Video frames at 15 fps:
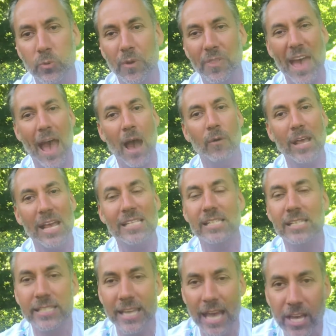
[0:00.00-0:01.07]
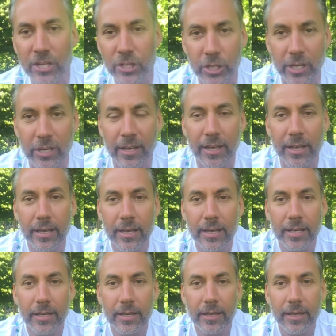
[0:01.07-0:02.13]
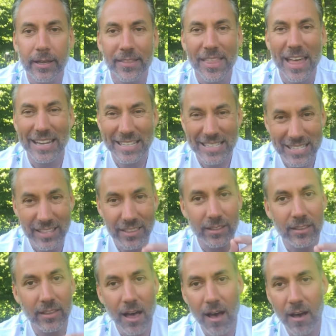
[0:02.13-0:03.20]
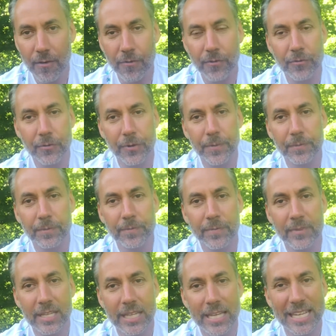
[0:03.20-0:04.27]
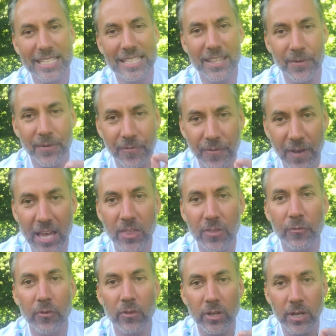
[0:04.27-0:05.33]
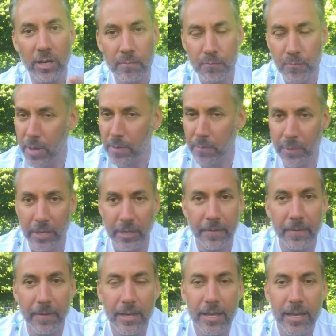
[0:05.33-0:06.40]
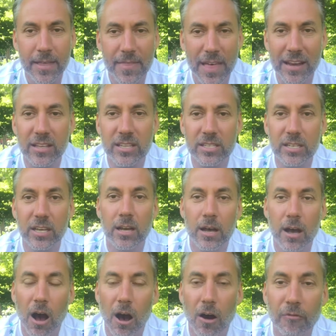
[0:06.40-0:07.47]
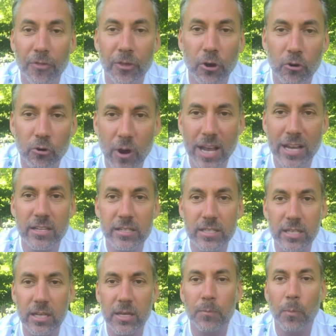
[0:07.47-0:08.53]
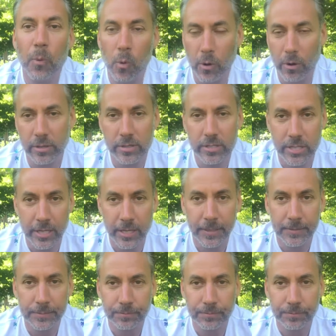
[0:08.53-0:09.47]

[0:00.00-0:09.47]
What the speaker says: without hesitation, that it's the love, it's the faithful commitment that is of the greatest importance here.